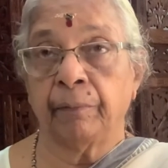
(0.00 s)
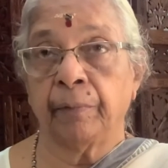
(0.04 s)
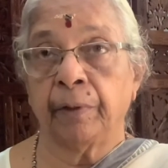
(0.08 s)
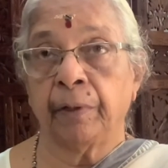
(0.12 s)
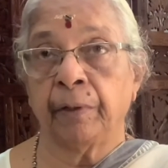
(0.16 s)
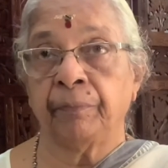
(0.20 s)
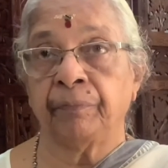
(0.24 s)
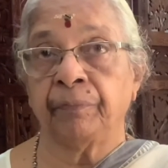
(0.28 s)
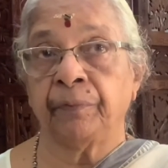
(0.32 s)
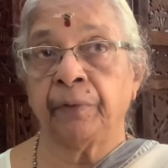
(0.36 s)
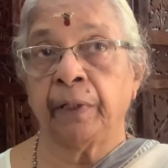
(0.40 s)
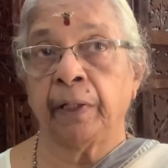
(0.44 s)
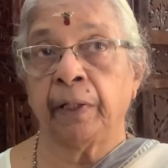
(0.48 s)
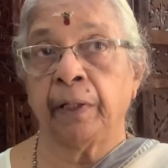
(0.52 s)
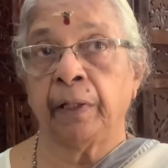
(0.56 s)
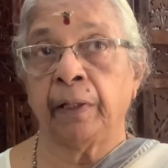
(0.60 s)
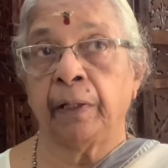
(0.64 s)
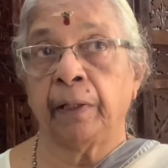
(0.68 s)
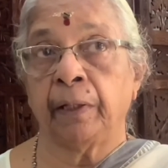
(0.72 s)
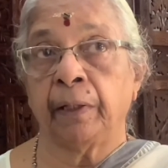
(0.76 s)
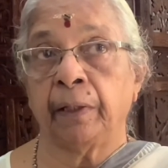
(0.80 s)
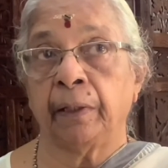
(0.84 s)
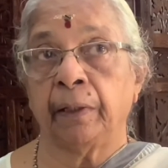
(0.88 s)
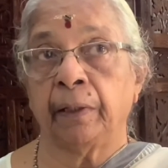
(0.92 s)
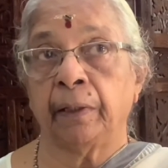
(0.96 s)
if
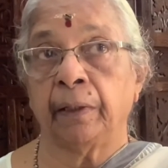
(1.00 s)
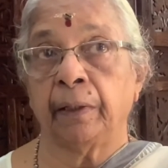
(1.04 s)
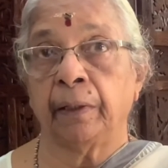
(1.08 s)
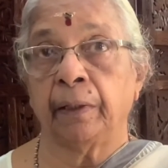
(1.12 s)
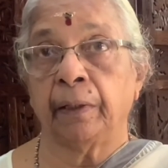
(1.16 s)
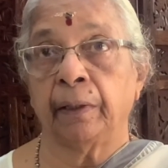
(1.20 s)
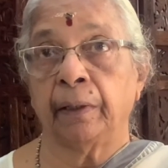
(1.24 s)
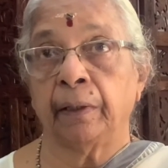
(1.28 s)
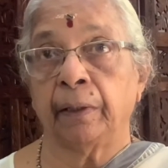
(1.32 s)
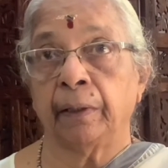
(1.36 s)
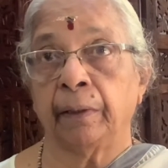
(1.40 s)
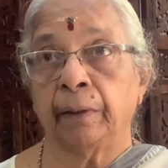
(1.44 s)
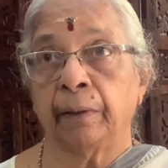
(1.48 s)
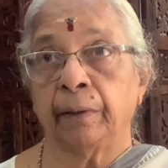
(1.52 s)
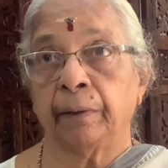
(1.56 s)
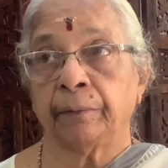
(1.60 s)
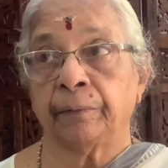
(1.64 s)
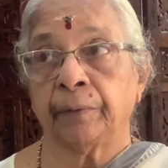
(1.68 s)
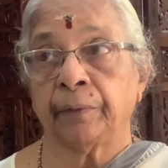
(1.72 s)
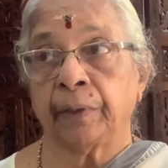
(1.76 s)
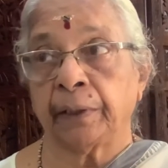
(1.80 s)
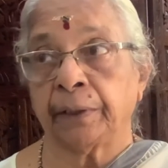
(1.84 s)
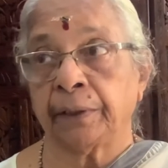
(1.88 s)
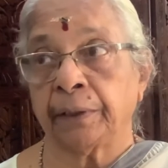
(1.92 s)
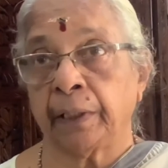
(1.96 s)
the
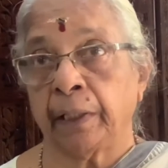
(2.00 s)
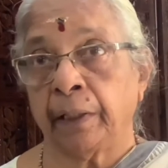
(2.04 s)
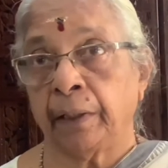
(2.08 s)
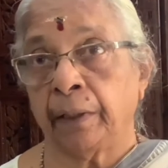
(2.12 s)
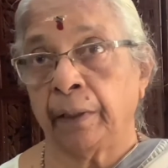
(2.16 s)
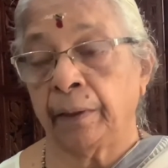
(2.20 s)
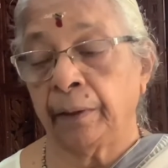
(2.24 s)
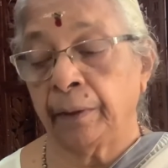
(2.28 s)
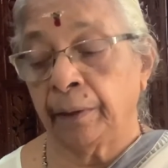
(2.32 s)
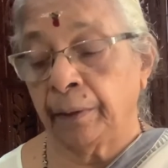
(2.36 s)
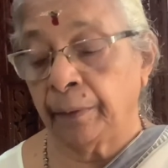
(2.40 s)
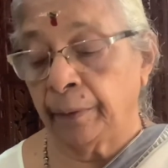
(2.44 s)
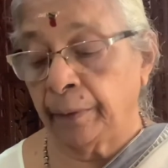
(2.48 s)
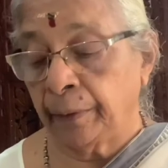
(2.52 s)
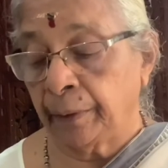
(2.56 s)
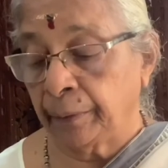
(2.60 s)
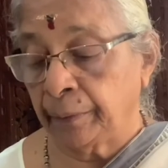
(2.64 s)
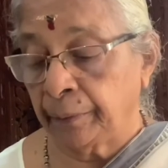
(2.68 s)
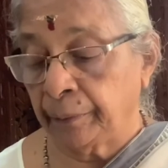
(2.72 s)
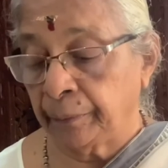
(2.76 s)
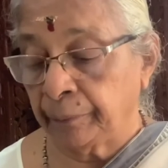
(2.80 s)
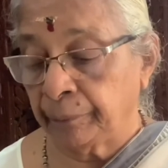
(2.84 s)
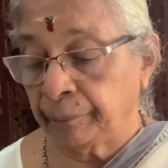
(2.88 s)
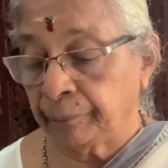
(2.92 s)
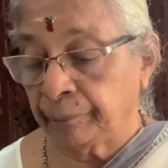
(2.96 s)
such a
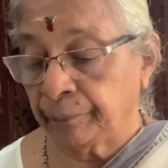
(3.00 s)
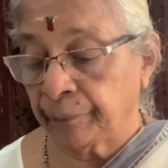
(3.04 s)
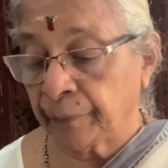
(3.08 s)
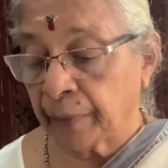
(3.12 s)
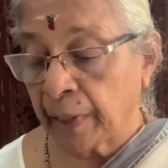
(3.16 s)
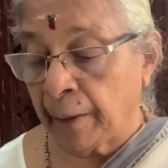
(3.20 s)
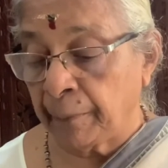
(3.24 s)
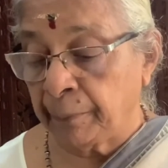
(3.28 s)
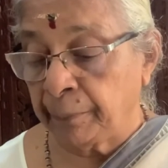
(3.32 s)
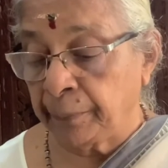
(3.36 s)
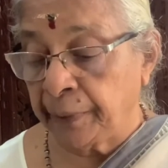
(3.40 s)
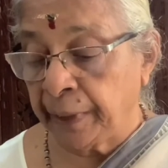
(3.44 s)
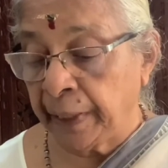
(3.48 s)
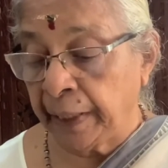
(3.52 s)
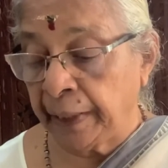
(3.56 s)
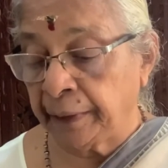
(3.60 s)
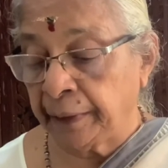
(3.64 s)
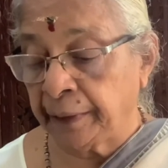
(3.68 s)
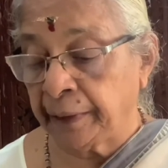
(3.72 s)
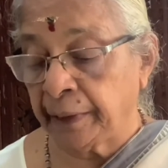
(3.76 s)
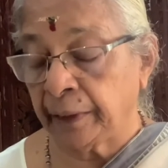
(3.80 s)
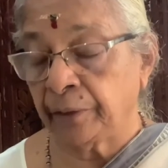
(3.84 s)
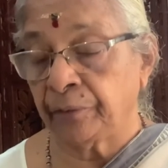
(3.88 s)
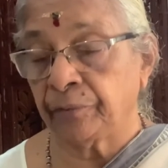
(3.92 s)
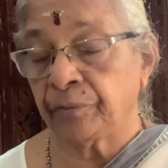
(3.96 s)
um,
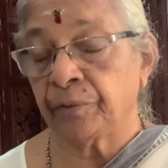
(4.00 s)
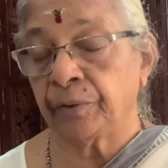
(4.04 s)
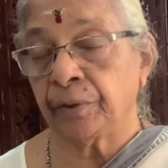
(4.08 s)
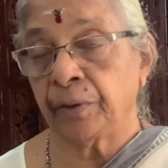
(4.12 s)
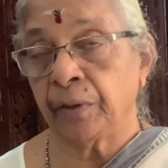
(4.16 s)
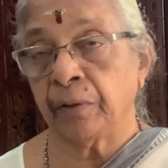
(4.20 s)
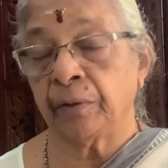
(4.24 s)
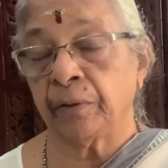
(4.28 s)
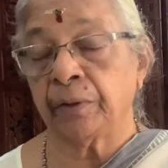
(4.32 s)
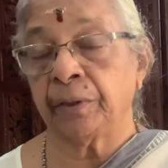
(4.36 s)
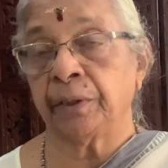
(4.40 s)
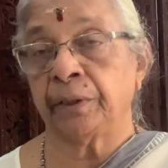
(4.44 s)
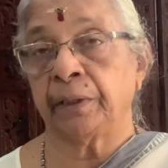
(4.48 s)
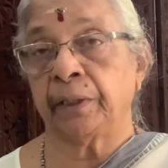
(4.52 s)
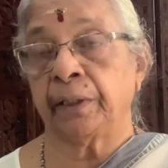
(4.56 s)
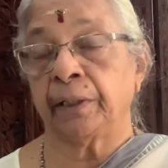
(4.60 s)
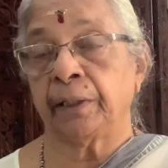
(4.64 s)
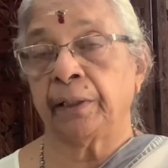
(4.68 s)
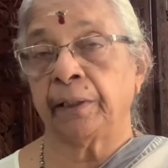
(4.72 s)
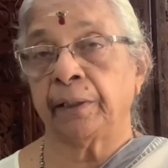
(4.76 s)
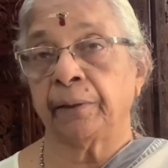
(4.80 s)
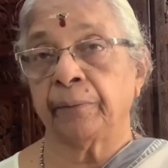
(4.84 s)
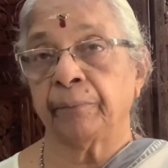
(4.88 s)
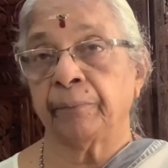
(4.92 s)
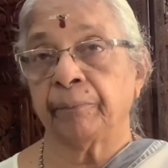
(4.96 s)
updating is not
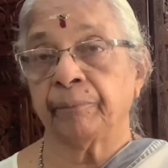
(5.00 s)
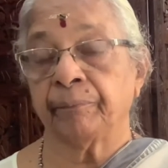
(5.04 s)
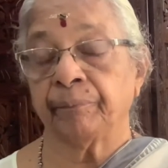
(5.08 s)
there,